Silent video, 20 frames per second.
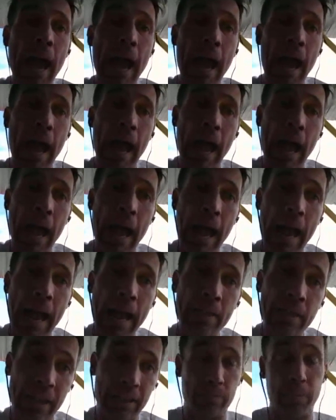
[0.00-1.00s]

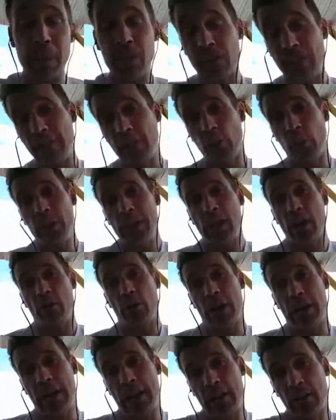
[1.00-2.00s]
And that's basically all we know
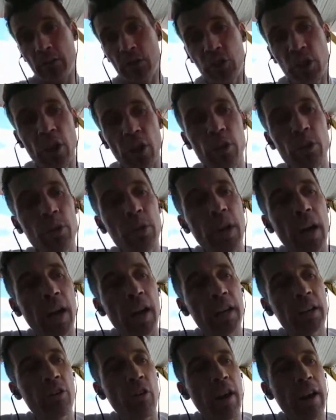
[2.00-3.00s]
right now. So
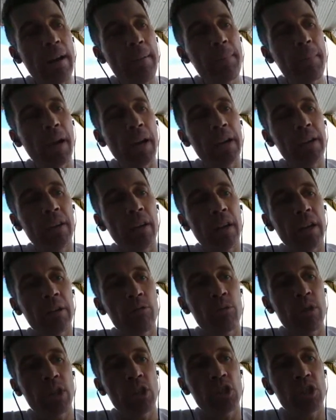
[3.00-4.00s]
Graham and I
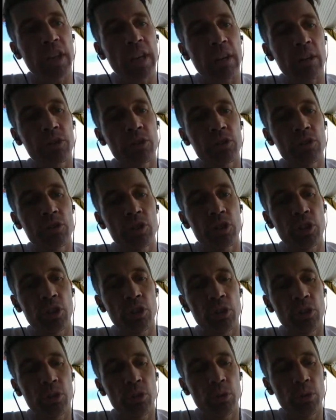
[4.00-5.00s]
reached out
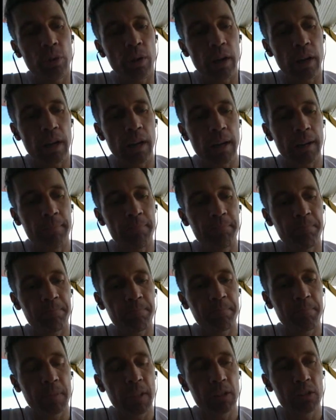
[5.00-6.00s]
to
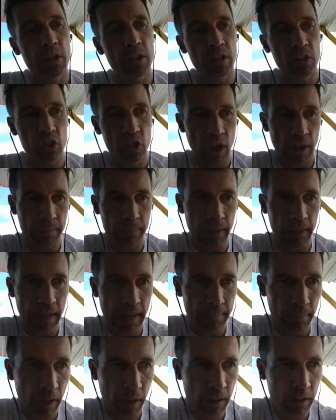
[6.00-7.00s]
this chap
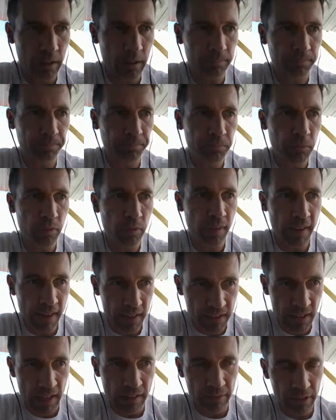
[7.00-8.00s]
at Landmark
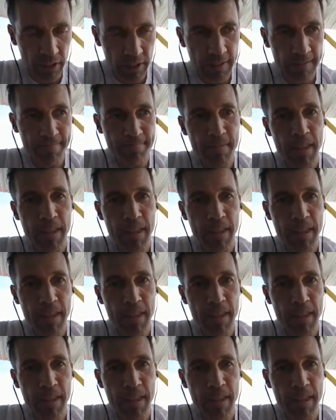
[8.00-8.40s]
via David